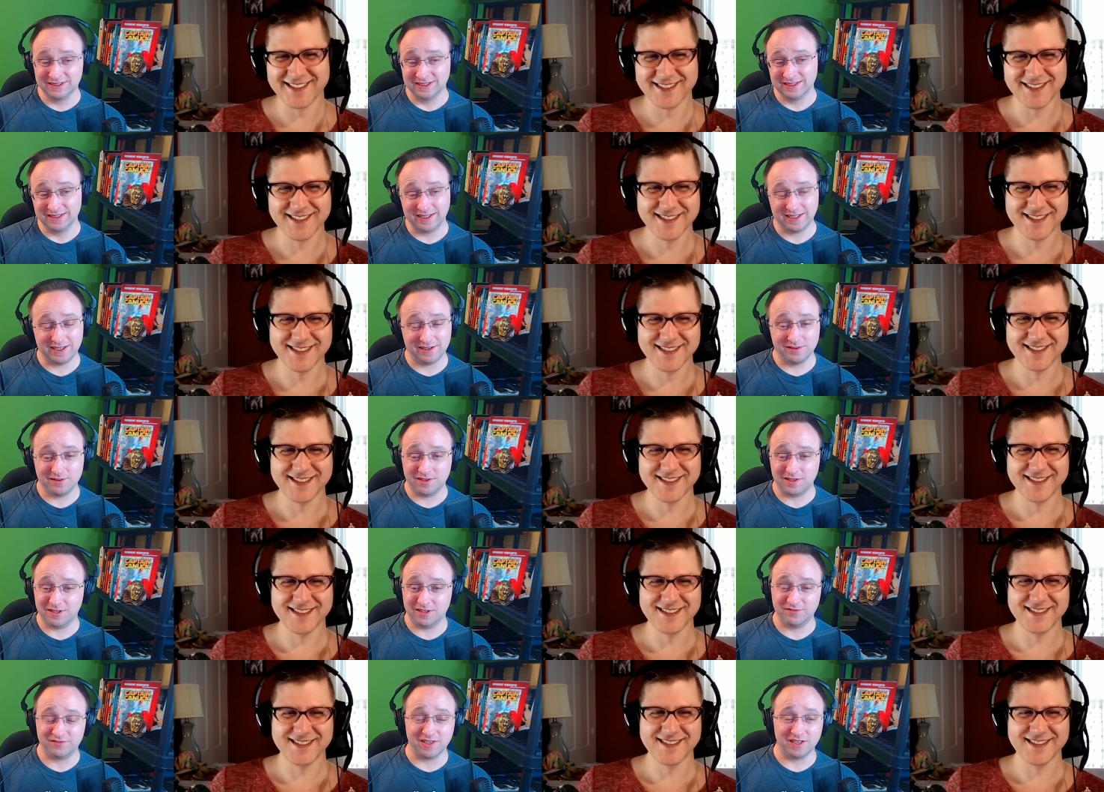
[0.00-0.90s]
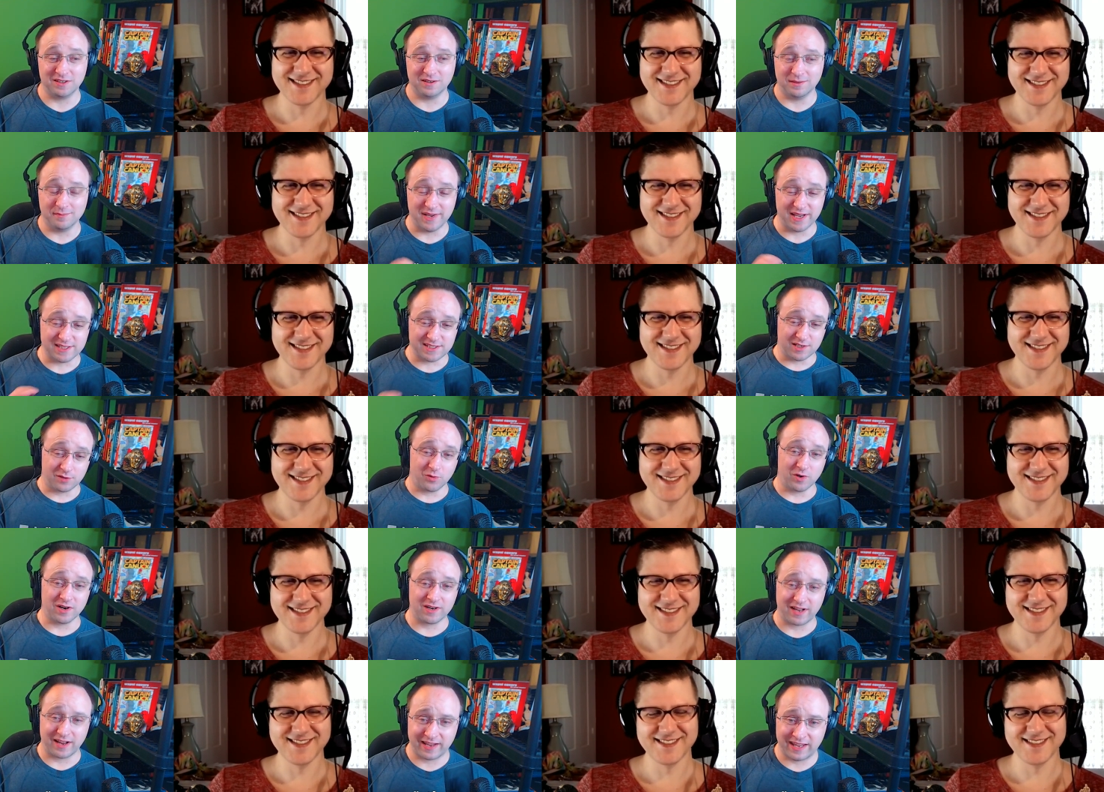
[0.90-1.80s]
Speaker 1: I, you know, you've done
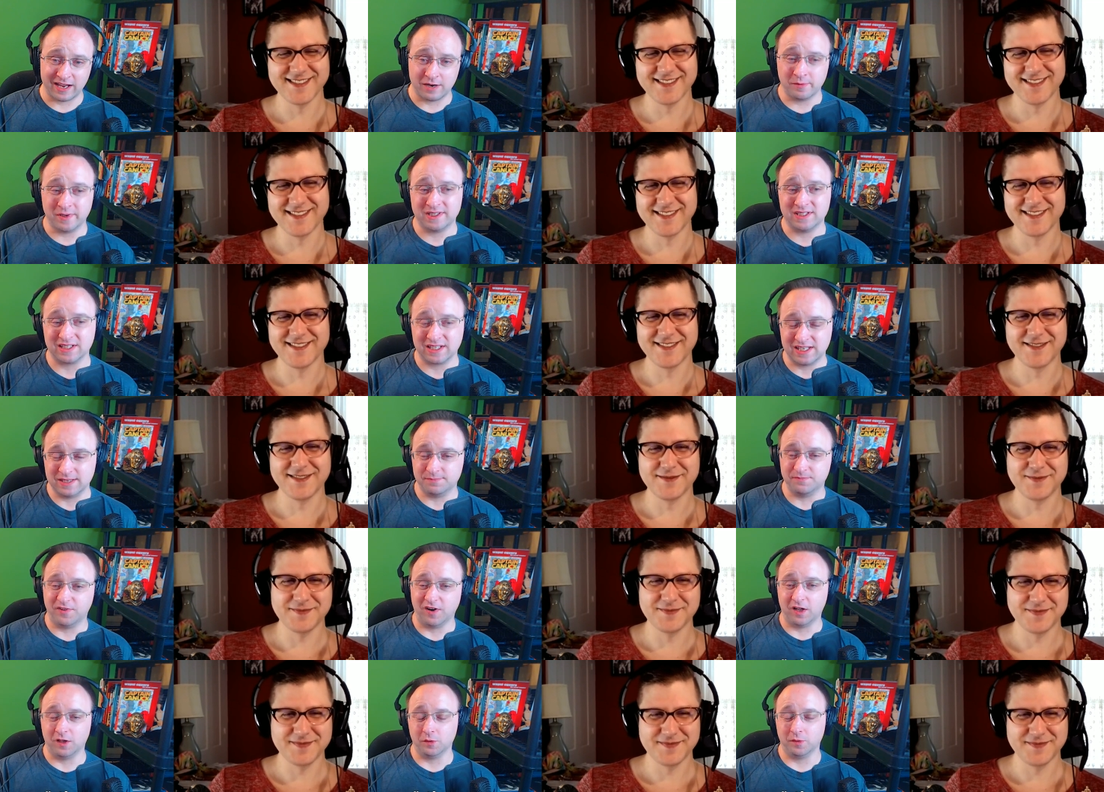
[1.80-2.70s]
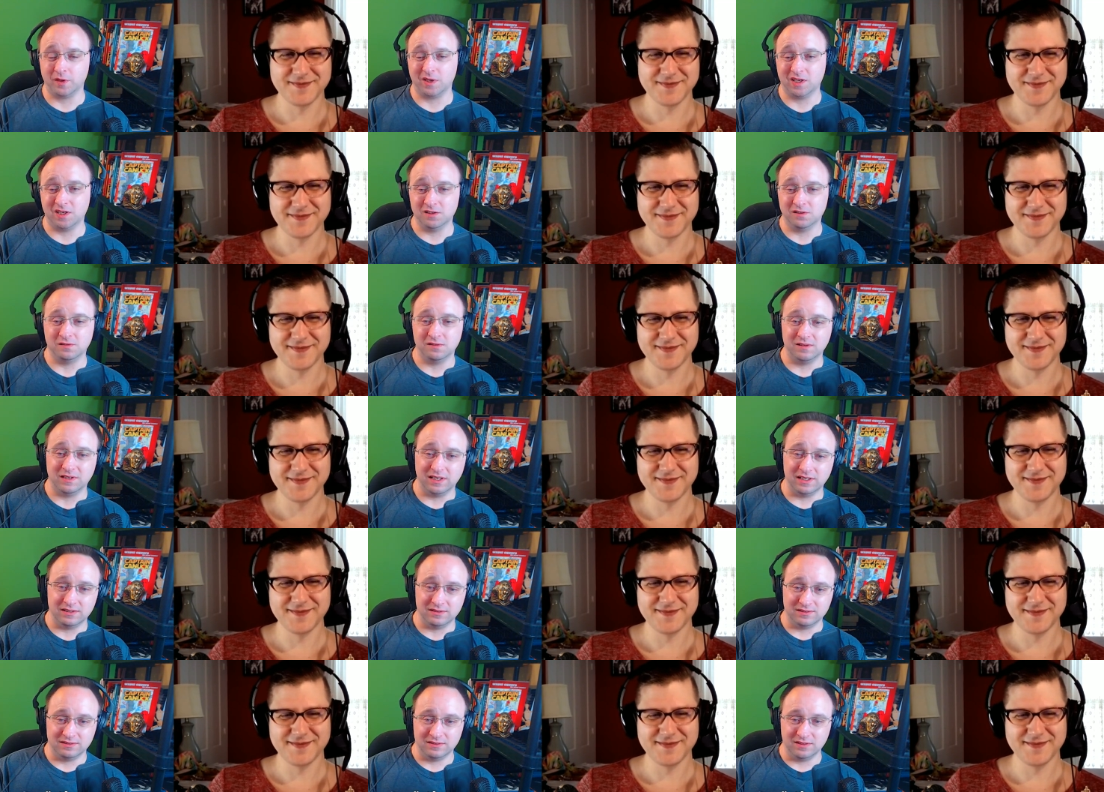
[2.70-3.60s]
amazing work. I can't wait to keep following
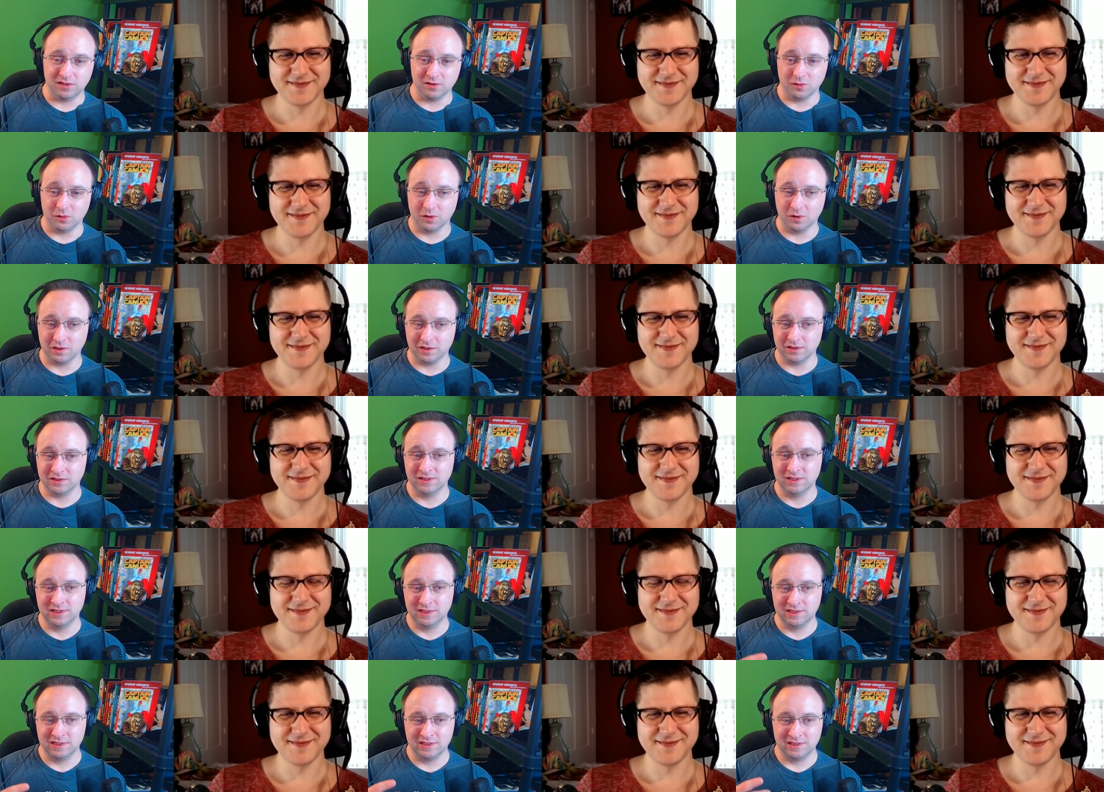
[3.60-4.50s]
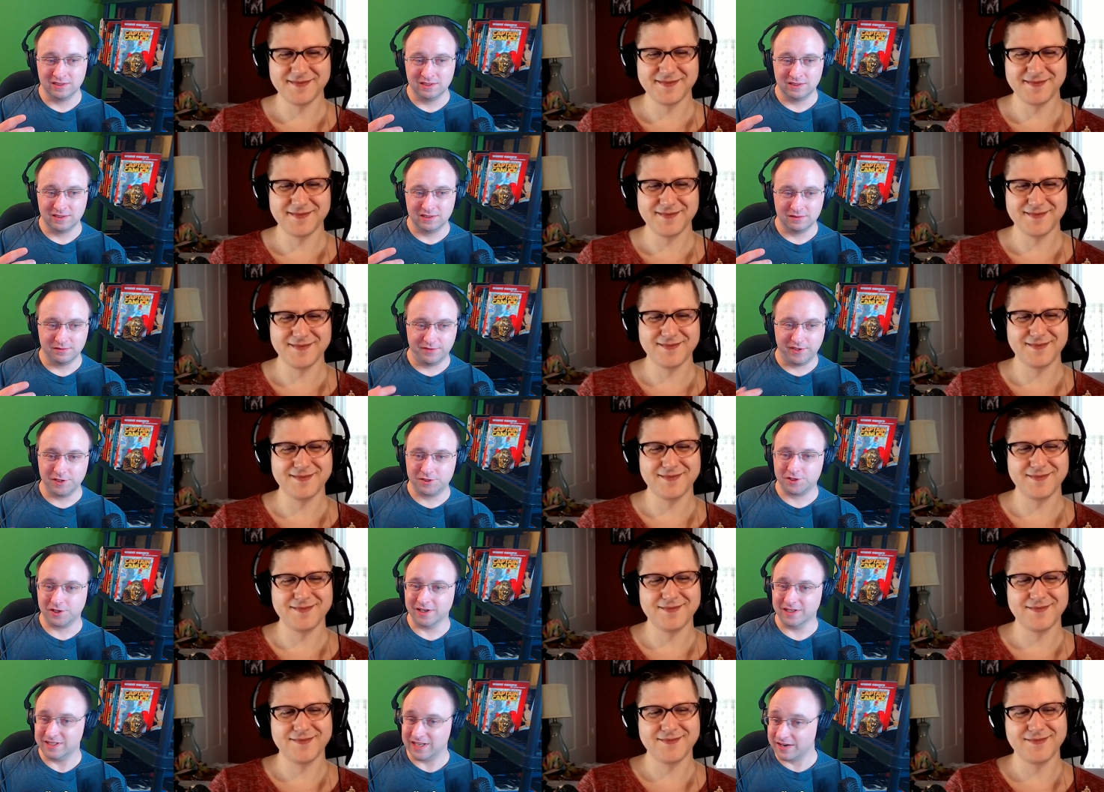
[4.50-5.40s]
you in your
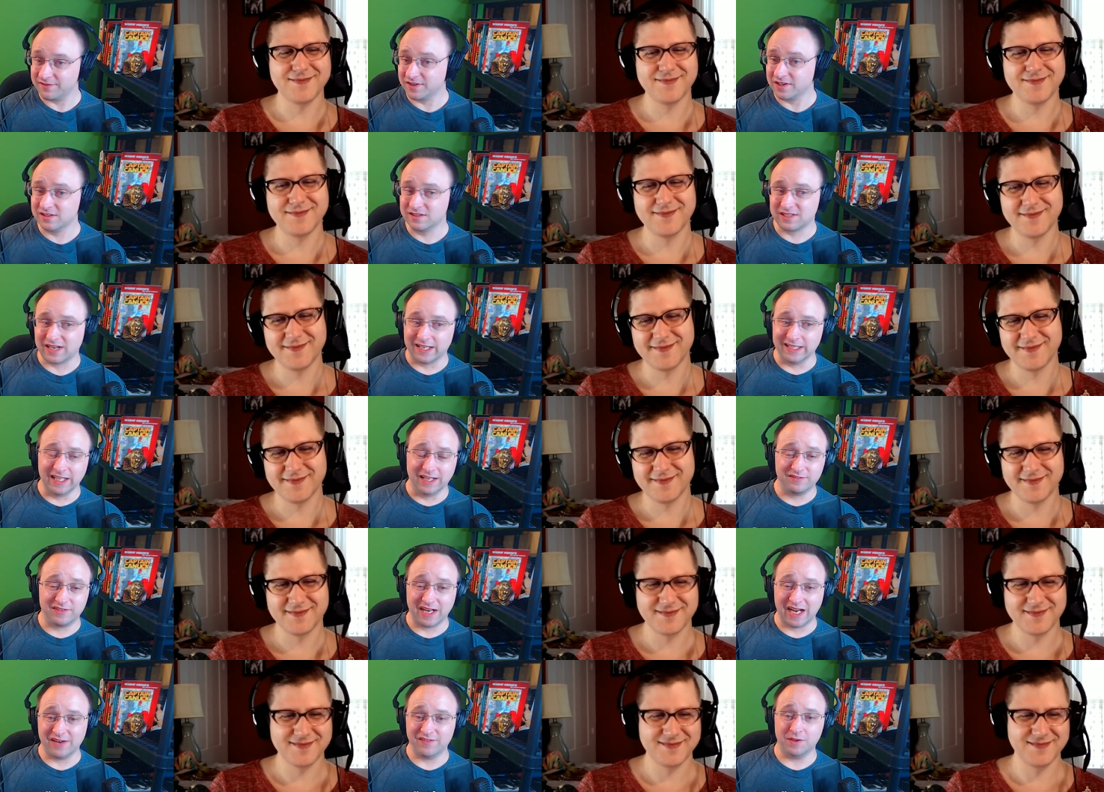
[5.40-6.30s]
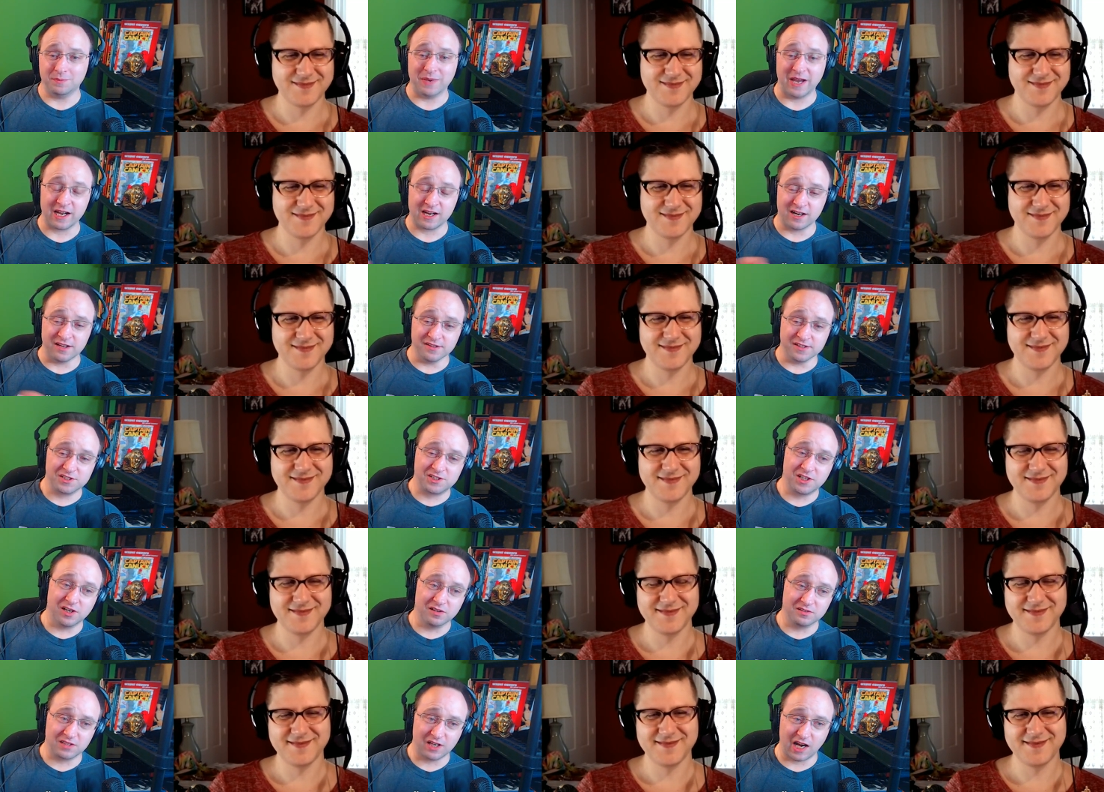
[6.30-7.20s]
future endeavors. I'd love to have you
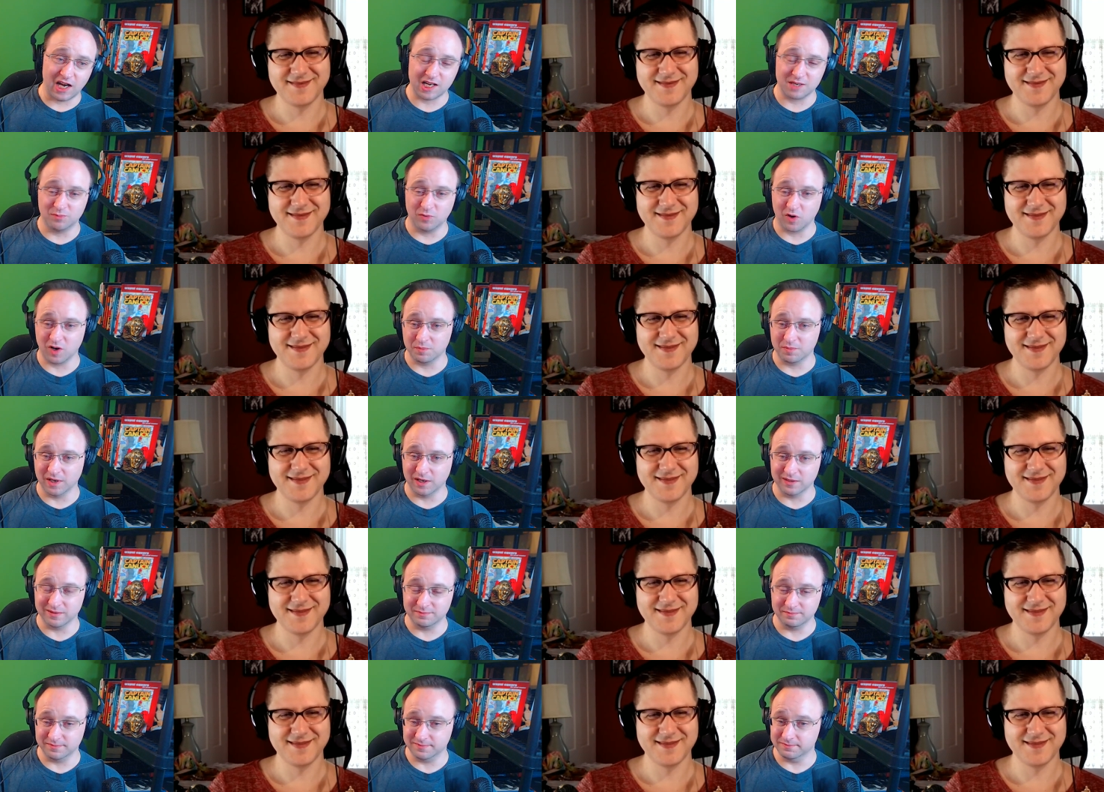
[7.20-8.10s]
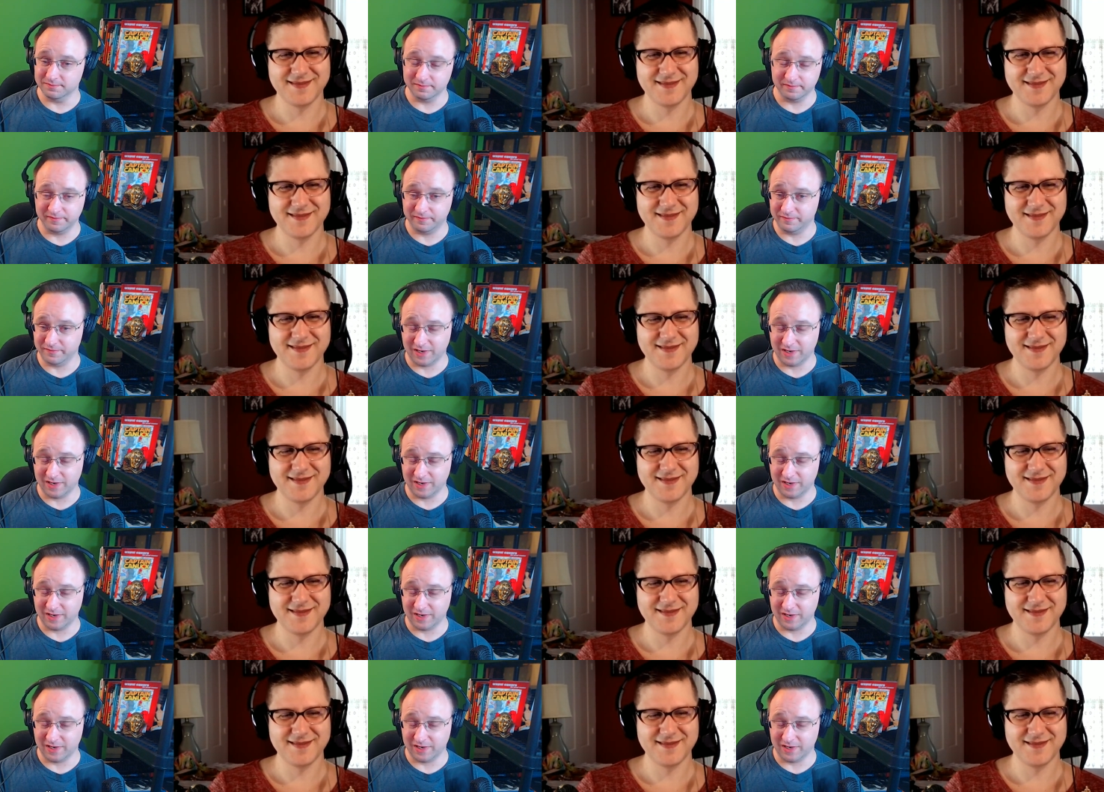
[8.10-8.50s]
back on the show, talk more about